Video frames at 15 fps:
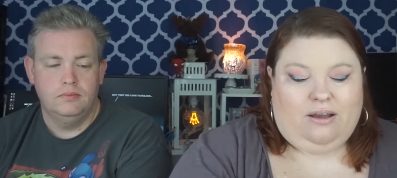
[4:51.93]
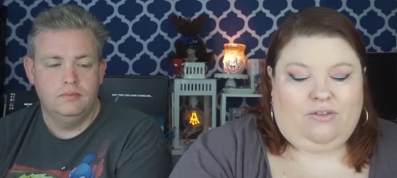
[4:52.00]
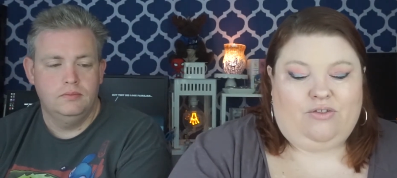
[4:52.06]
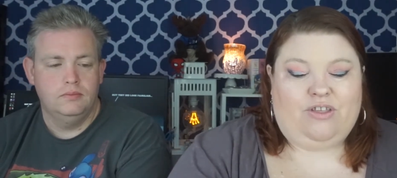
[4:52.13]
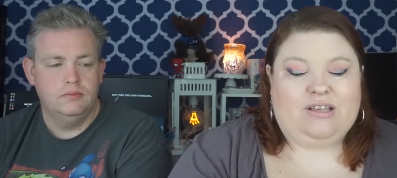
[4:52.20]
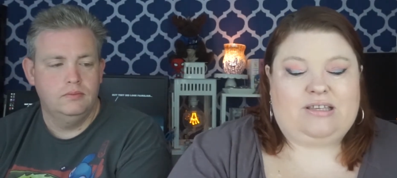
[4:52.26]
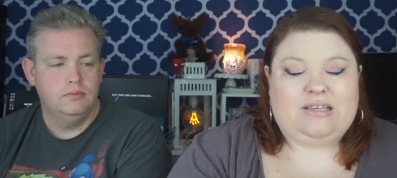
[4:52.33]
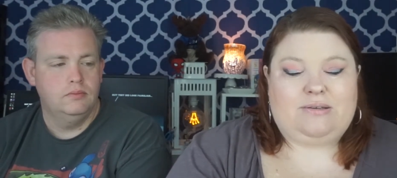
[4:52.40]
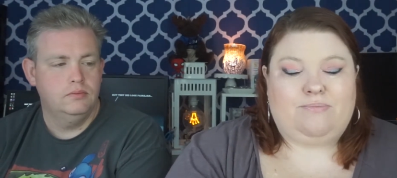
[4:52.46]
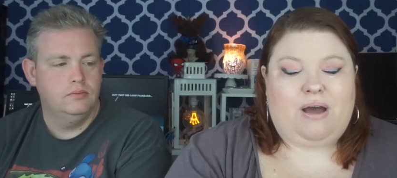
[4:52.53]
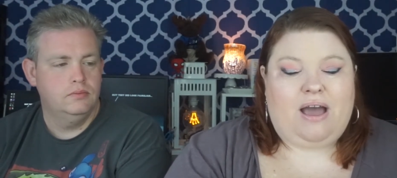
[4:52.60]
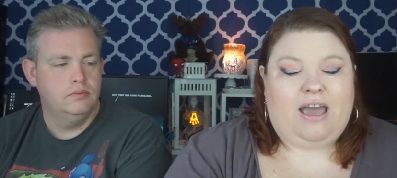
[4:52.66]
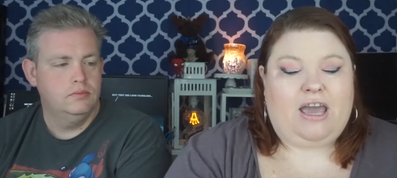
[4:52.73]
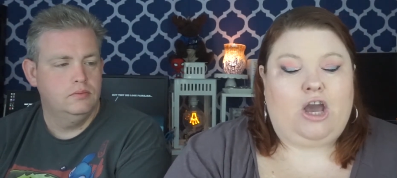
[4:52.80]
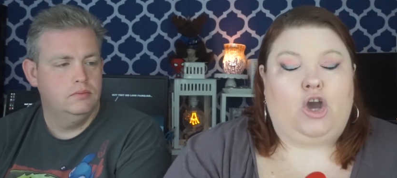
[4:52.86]
Speaker 1: This is
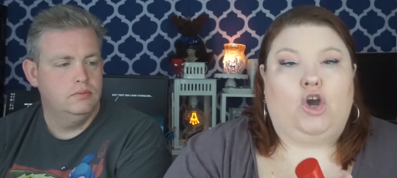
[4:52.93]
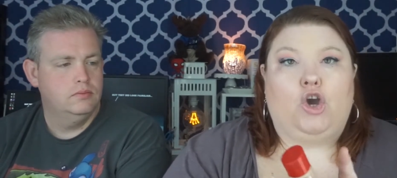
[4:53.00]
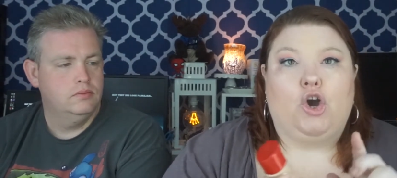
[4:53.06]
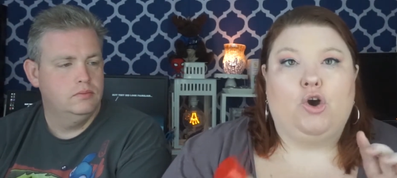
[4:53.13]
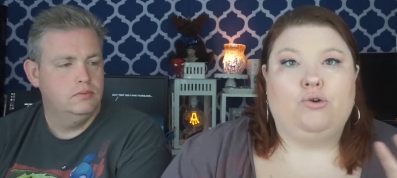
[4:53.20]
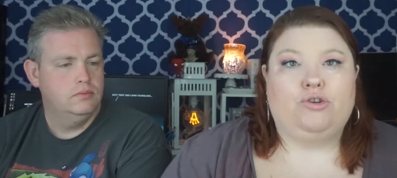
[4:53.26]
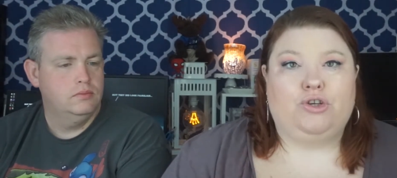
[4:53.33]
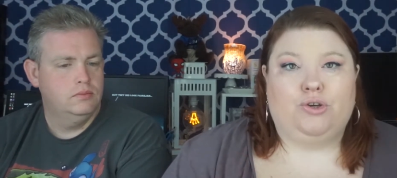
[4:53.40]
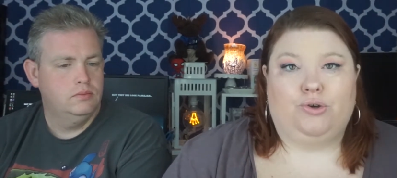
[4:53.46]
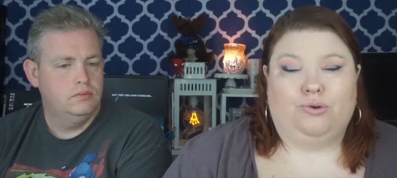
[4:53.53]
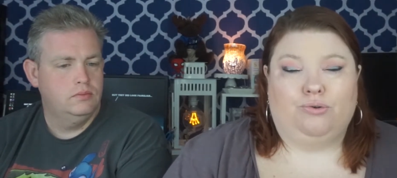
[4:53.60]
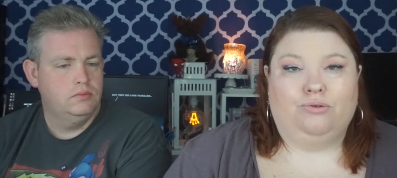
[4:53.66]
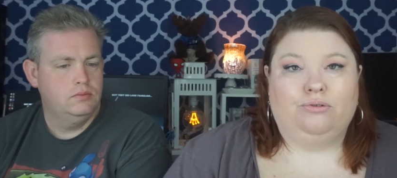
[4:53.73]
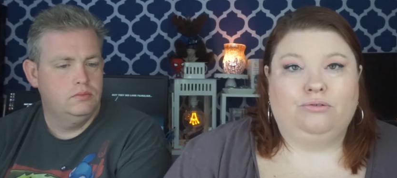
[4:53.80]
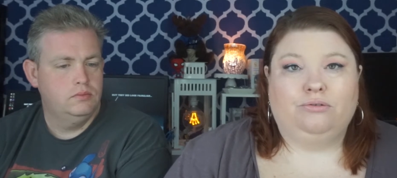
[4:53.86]
my
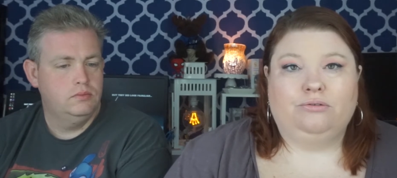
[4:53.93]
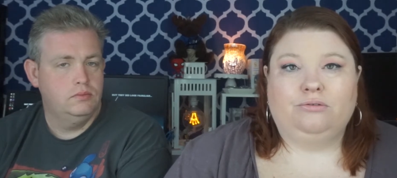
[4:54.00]
go-to